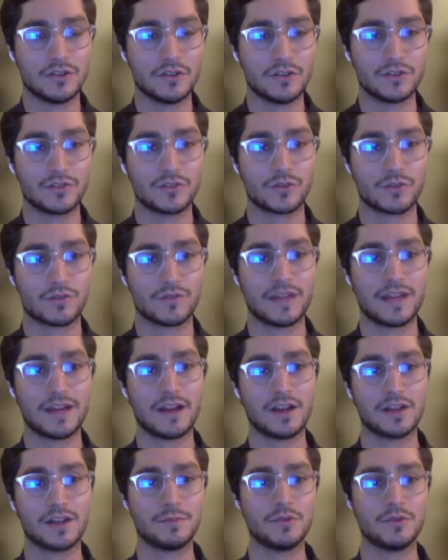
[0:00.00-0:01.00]
sort of that
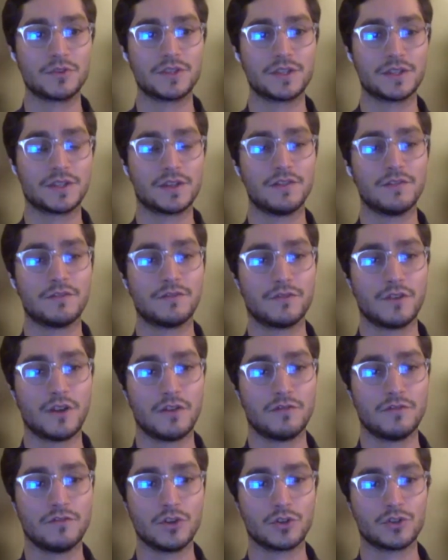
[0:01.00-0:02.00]
osmosis of
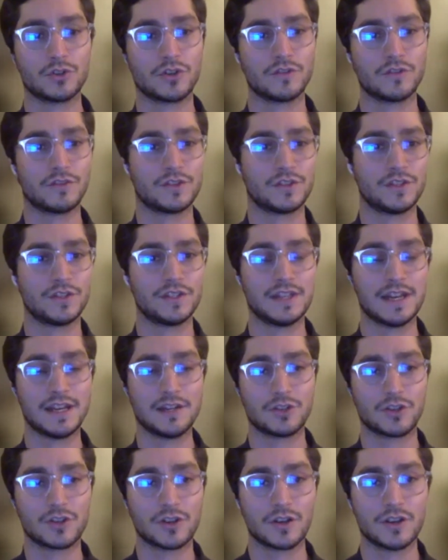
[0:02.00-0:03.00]
nurture versus
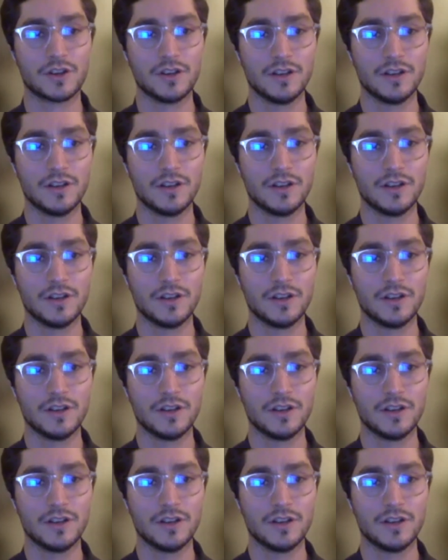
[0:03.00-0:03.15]
nature,